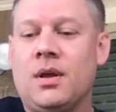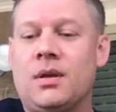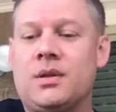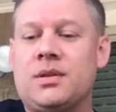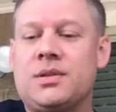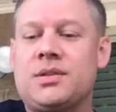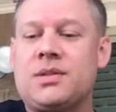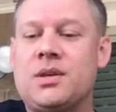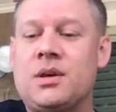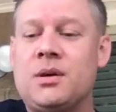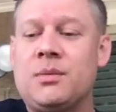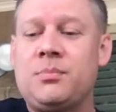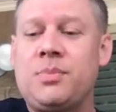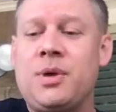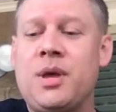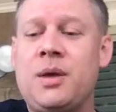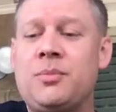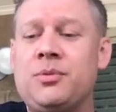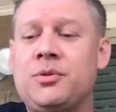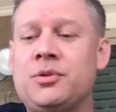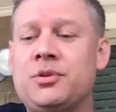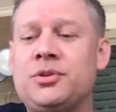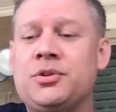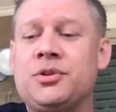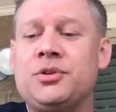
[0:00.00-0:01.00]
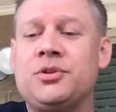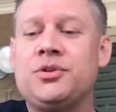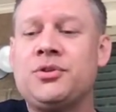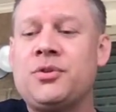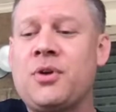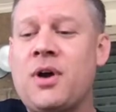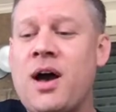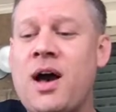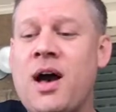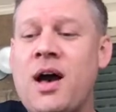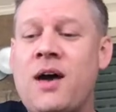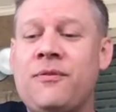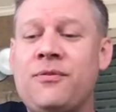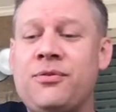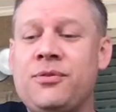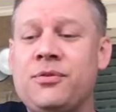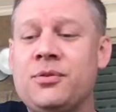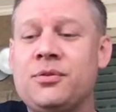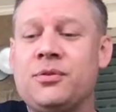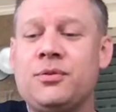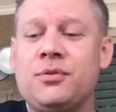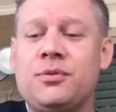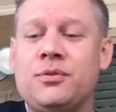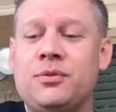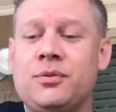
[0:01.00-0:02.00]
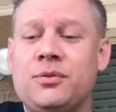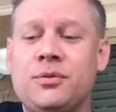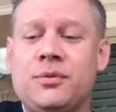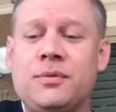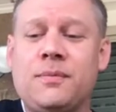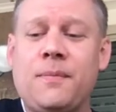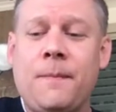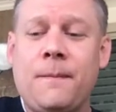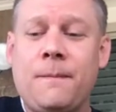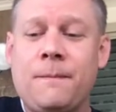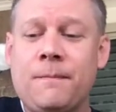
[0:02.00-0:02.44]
some people do drive through